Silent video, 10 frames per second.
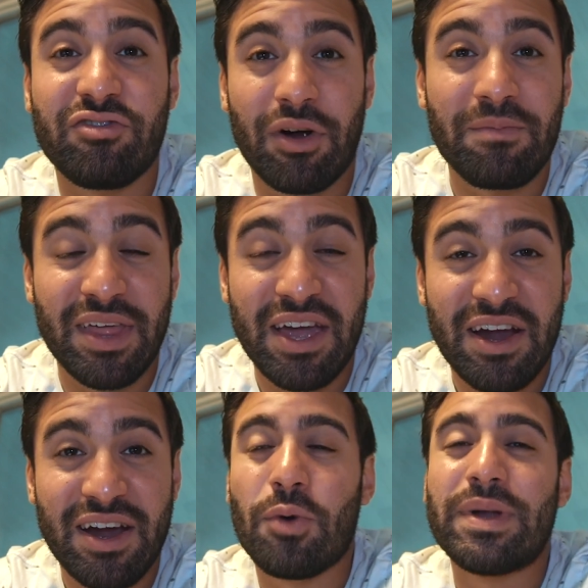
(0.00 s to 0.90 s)
from
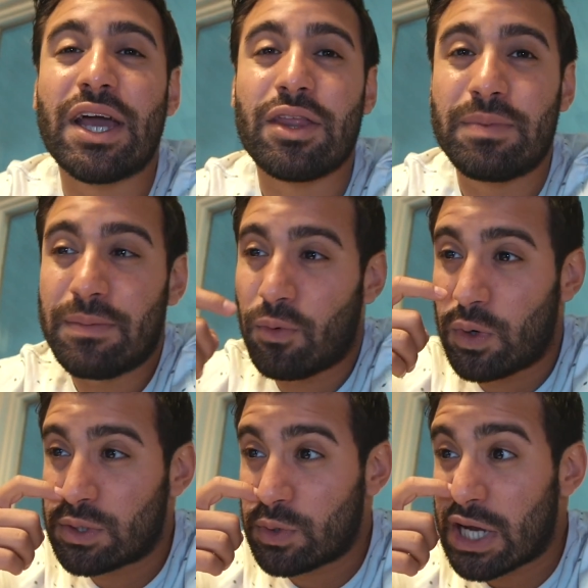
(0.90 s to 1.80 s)
there. So many other people,
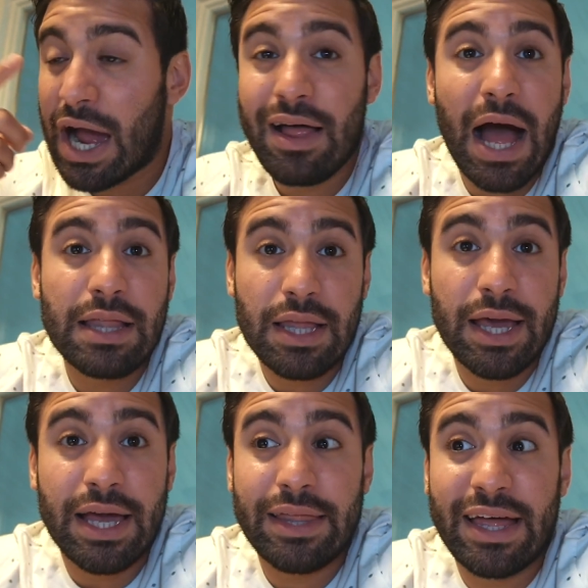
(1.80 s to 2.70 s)
which I
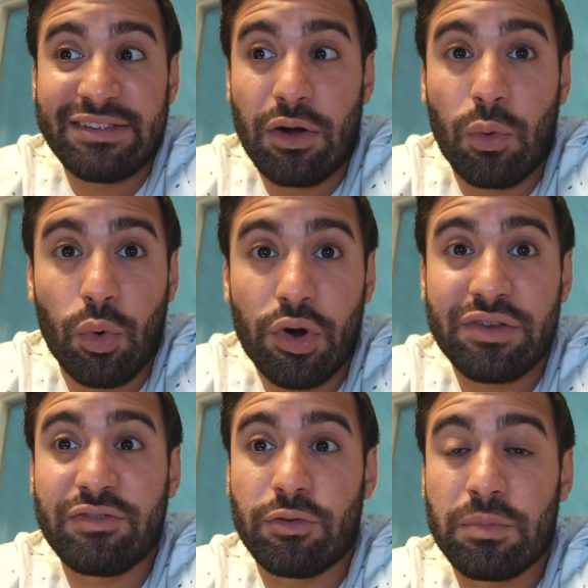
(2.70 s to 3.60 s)
like, that's how it
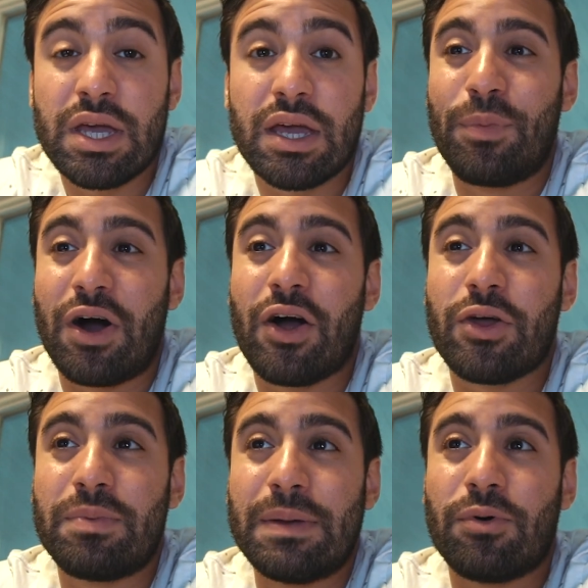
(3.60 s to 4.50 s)
works for me. But
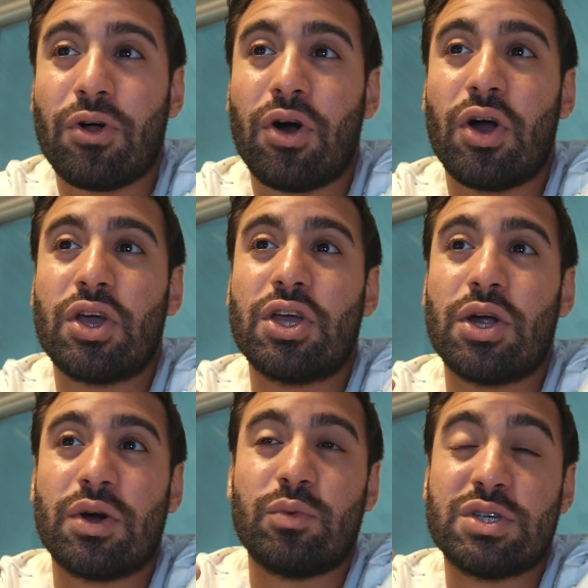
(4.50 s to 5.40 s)
other people, you
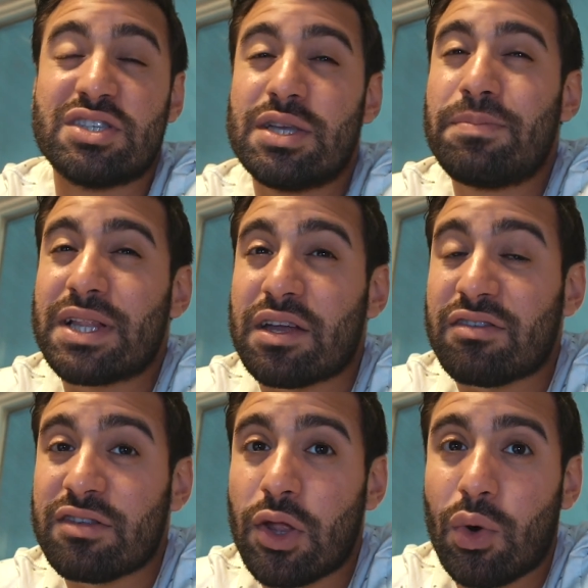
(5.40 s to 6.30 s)
know, which is typically a
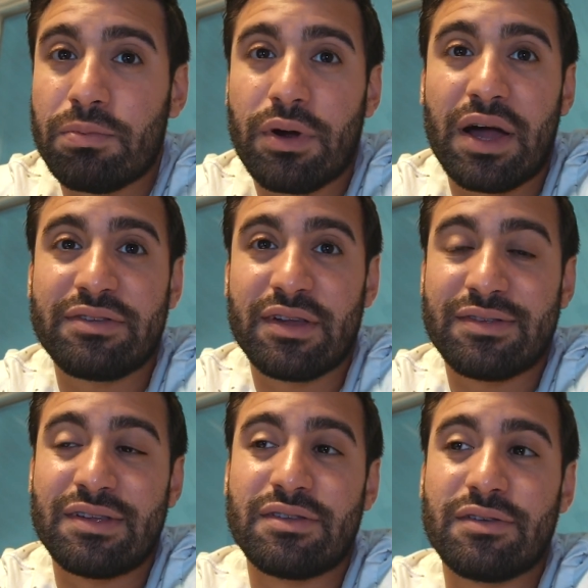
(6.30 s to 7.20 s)
slower
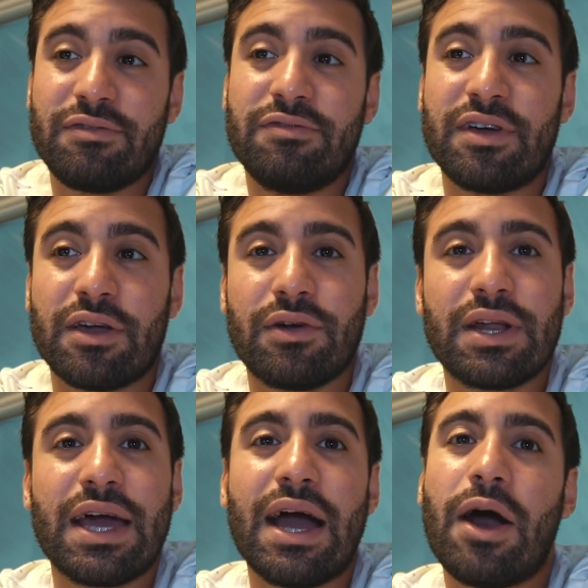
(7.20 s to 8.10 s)
process, is figure
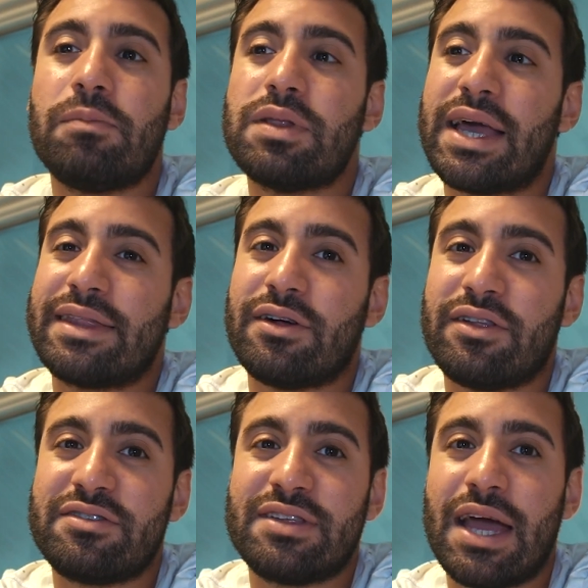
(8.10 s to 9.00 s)
it out, plan all
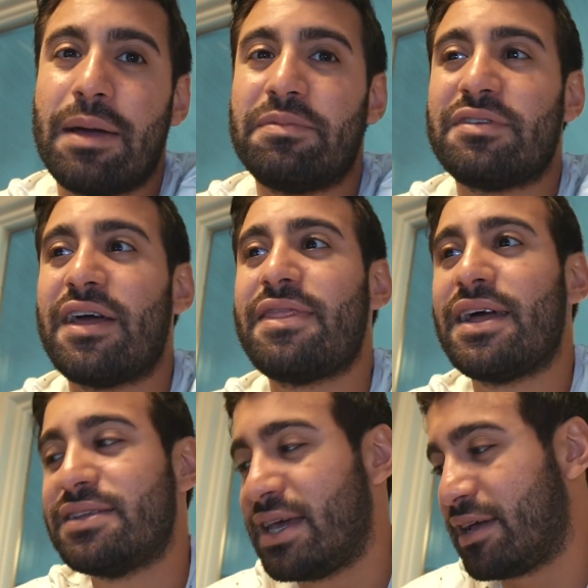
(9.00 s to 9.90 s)
the steps, and
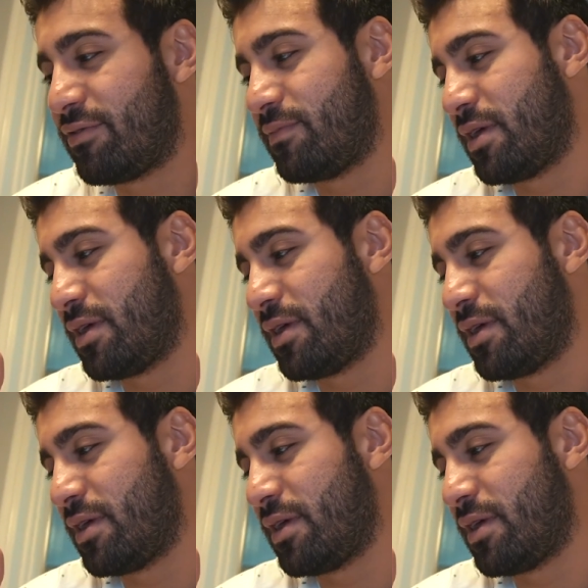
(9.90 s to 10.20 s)
then take it from